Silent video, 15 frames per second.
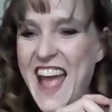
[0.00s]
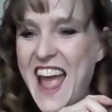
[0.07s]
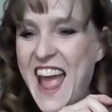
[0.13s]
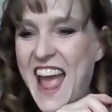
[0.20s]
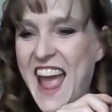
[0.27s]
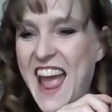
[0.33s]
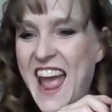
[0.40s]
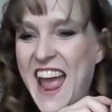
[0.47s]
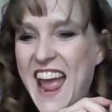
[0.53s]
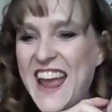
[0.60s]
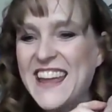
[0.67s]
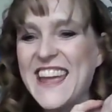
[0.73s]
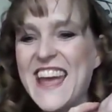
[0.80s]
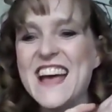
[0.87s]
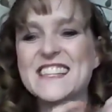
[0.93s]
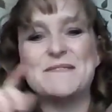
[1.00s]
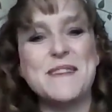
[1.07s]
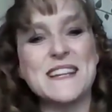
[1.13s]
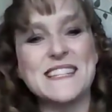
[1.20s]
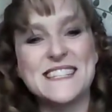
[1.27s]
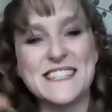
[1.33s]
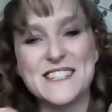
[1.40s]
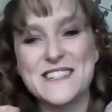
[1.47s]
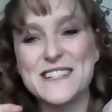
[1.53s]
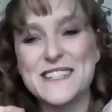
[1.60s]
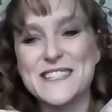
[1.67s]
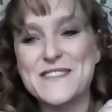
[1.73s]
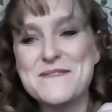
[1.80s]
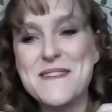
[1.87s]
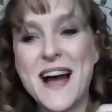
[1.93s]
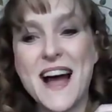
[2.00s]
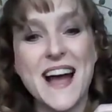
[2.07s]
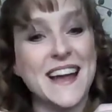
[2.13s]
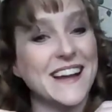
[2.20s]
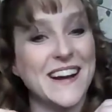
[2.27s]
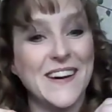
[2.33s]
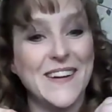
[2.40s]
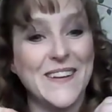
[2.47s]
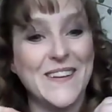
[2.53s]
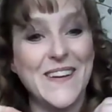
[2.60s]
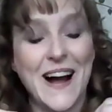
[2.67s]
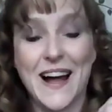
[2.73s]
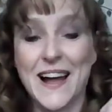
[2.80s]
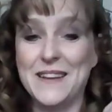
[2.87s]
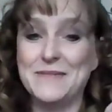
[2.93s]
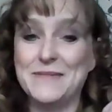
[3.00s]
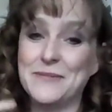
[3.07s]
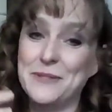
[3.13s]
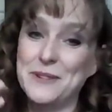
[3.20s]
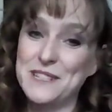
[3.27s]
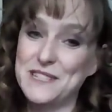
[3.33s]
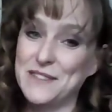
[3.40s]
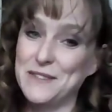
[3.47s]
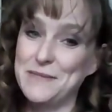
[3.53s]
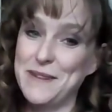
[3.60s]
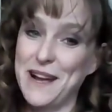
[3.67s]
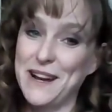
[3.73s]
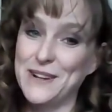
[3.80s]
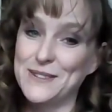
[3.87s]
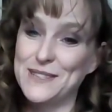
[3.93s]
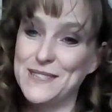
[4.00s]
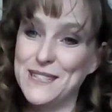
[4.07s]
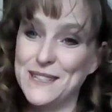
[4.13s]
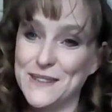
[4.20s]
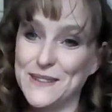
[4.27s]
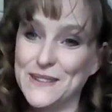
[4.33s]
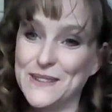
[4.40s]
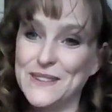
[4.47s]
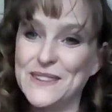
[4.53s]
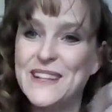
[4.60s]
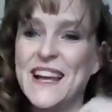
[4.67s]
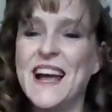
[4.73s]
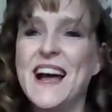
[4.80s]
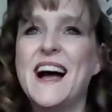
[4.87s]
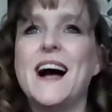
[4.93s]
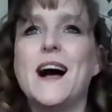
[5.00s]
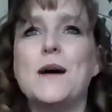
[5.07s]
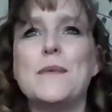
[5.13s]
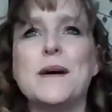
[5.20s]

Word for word: Hey, yes, my My sister is from Idaho. I'm originally from Idaho too. Um,